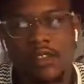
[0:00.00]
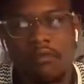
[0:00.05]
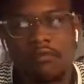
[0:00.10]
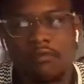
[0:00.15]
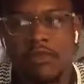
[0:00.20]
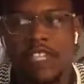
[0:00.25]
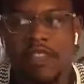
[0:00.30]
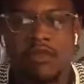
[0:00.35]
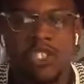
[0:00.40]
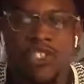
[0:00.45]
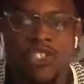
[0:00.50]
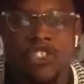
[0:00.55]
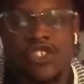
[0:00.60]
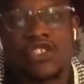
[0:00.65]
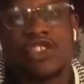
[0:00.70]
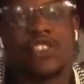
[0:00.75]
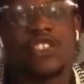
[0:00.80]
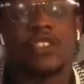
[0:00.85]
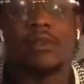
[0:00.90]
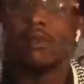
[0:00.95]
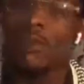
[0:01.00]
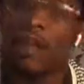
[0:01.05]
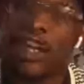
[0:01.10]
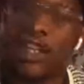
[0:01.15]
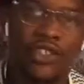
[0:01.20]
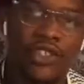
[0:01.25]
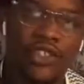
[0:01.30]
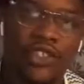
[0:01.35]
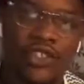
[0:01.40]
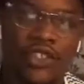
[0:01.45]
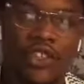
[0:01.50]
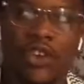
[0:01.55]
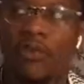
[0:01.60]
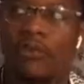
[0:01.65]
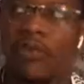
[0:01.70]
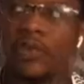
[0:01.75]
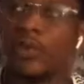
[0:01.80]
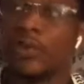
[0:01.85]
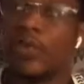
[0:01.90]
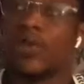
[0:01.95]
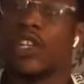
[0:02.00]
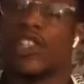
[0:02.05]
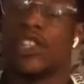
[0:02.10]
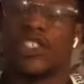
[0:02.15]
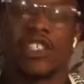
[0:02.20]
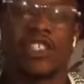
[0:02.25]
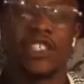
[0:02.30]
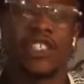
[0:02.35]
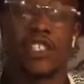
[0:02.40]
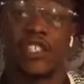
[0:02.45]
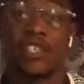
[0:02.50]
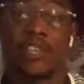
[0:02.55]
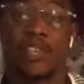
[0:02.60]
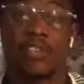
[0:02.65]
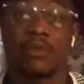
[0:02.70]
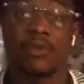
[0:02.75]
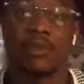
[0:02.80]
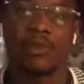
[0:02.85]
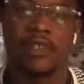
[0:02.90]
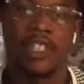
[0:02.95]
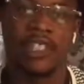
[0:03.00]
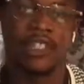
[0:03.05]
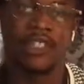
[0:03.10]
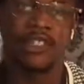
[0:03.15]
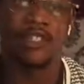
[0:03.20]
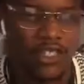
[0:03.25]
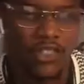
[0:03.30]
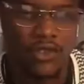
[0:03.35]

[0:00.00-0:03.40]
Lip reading: Maybe you just got to bad news, or maybe you were just in a terrible place,